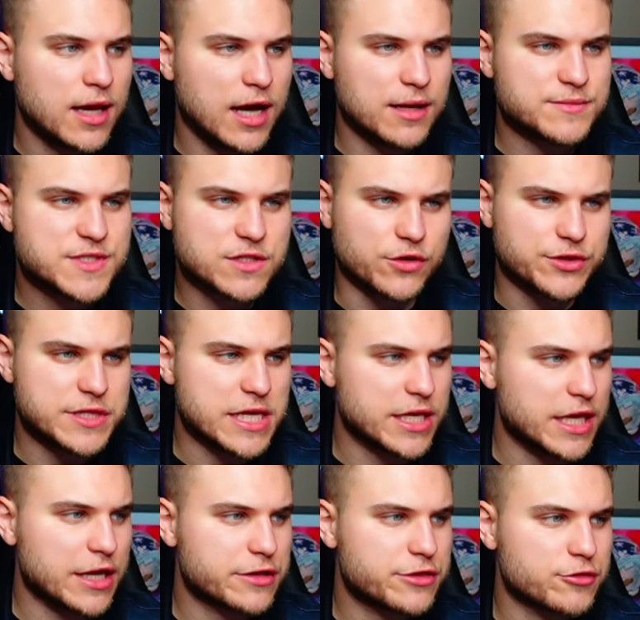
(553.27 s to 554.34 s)
I'm still
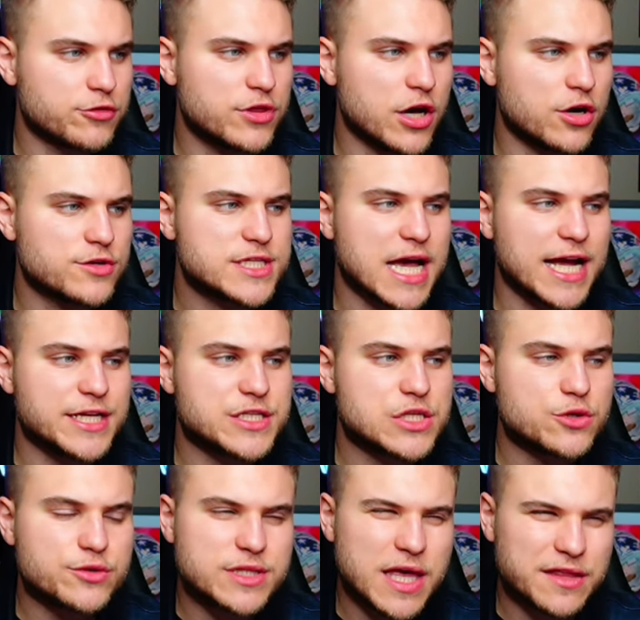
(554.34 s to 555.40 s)
thinking through those. I
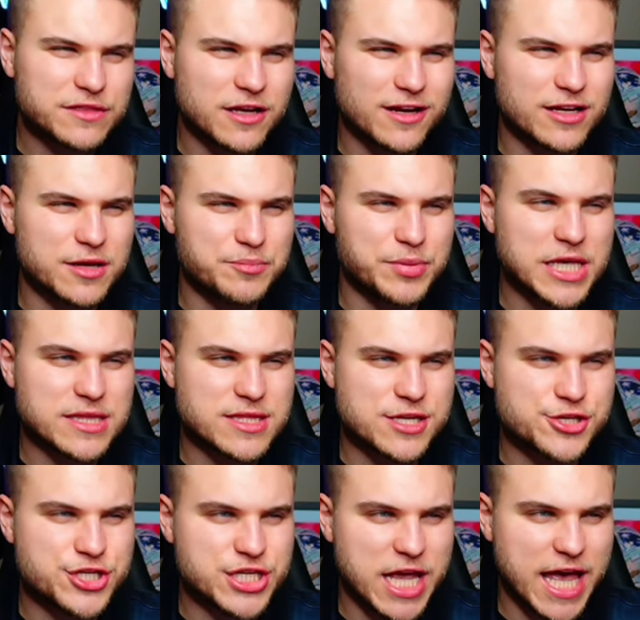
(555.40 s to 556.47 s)
do think they're going to beat the
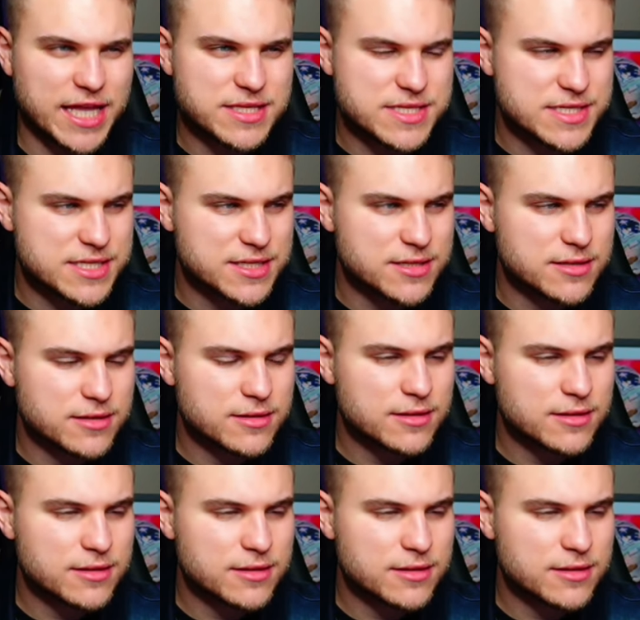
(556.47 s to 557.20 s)
Jets.